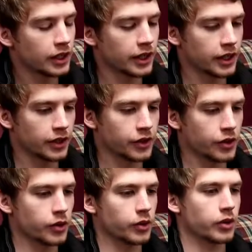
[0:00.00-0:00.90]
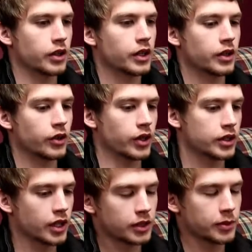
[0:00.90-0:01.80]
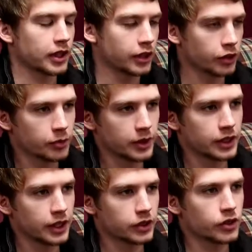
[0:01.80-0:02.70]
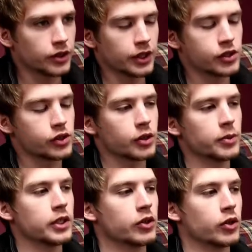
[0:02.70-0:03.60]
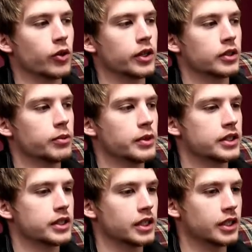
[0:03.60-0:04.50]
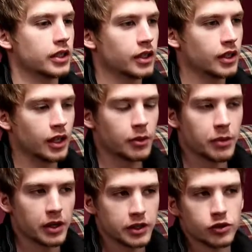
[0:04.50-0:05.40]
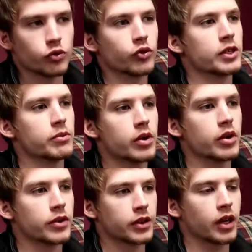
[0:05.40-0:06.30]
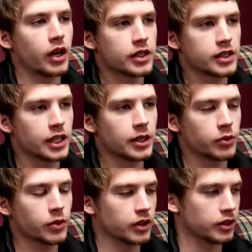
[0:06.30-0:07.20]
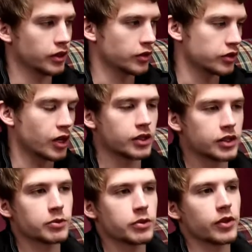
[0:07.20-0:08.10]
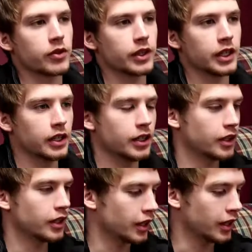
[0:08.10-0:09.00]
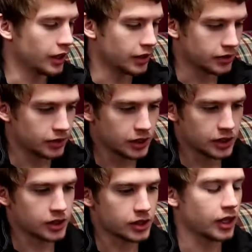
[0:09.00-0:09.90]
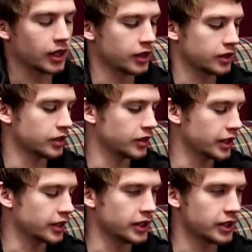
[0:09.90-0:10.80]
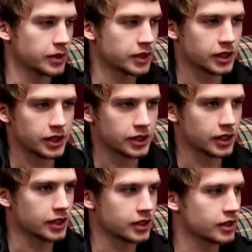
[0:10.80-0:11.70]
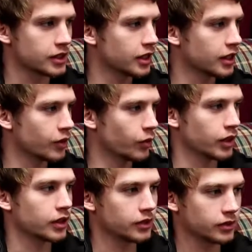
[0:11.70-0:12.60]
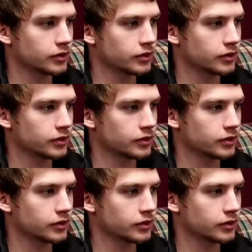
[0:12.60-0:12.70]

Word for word: Yeah, and I know you already talked about a little bit that during the sermon you're going to mention about this rebirth concept where, you know, in John chapter 3, uh, Jesus is talking to Nicodemus and he says, what